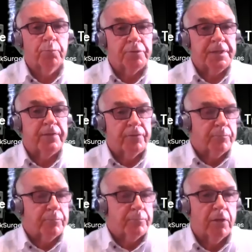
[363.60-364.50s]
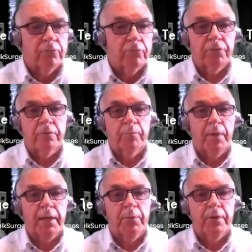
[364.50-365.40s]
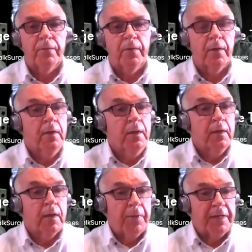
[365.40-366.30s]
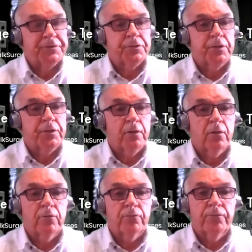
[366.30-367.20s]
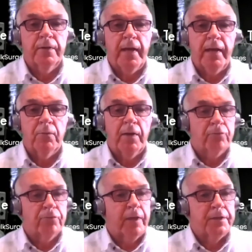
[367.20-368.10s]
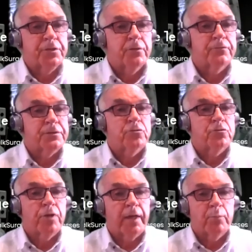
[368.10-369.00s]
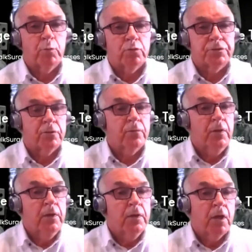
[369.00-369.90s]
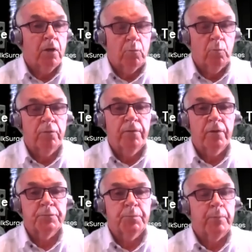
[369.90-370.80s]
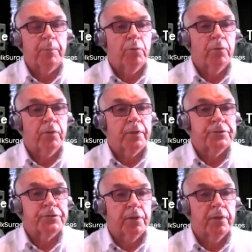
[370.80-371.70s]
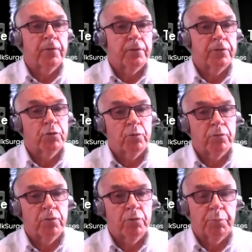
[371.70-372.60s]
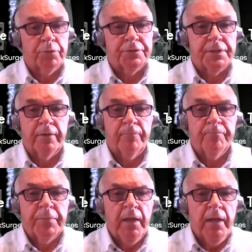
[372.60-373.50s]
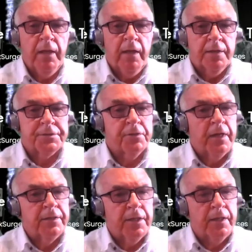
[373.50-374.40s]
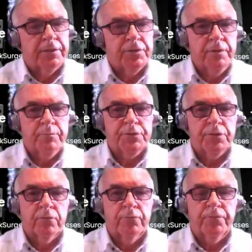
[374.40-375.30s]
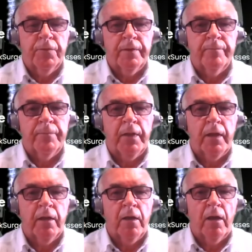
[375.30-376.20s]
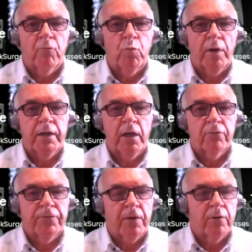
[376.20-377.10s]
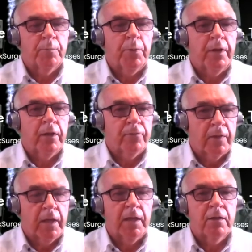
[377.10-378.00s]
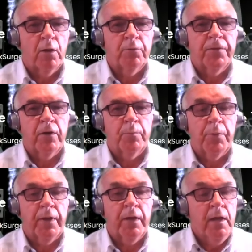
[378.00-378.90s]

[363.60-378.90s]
present themselves, and maybe the capacity of our healthcare service is not able to cope with those people that that do present. So in terms of the radiotherapy and the chemotherapy,